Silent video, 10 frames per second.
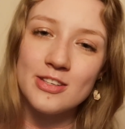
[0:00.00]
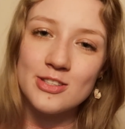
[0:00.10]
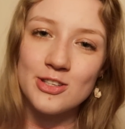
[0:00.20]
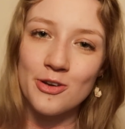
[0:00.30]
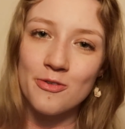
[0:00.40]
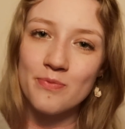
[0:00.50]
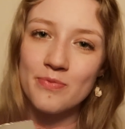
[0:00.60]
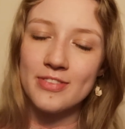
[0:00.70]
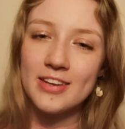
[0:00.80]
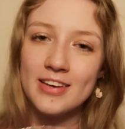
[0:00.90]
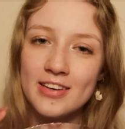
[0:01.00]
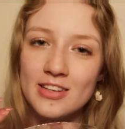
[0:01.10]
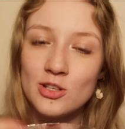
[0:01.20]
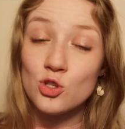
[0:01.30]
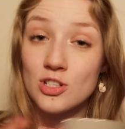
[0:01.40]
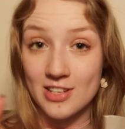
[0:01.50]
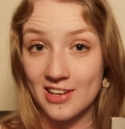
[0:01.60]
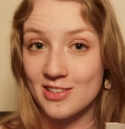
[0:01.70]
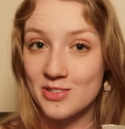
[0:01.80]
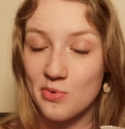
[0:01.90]
So, just in
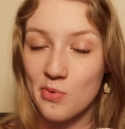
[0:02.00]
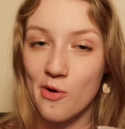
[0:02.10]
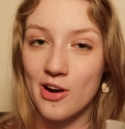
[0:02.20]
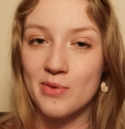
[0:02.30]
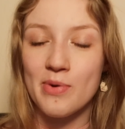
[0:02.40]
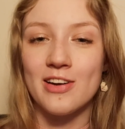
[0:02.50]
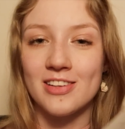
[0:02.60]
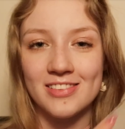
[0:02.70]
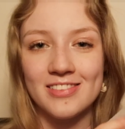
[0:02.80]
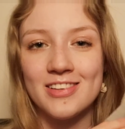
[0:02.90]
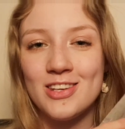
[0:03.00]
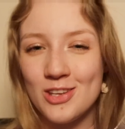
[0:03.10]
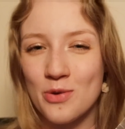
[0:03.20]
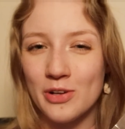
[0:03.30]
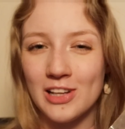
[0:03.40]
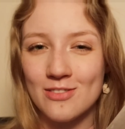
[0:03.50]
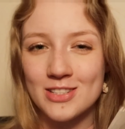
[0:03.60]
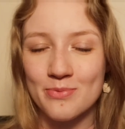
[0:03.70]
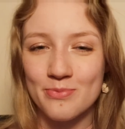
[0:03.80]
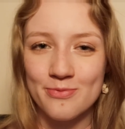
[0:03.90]
case you were worried about it, you will have
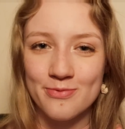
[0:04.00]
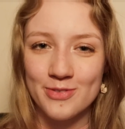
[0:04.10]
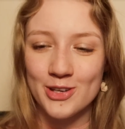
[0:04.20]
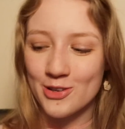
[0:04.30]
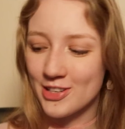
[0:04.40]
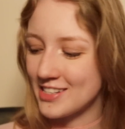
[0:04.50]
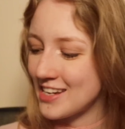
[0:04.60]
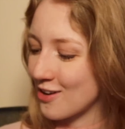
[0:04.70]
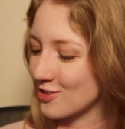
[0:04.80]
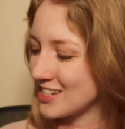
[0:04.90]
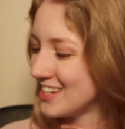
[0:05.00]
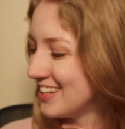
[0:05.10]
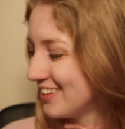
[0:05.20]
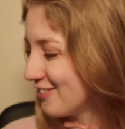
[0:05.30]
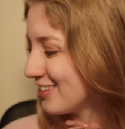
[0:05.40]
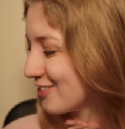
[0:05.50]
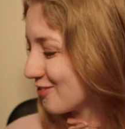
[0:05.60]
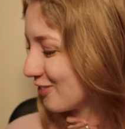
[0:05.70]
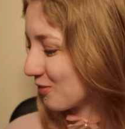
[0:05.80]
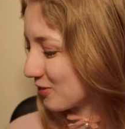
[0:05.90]
some good integrity with your
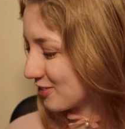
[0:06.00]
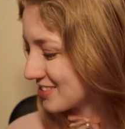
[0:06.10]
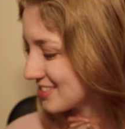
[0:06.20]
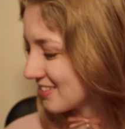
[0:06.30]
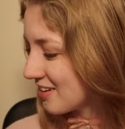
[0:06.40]
floorboards.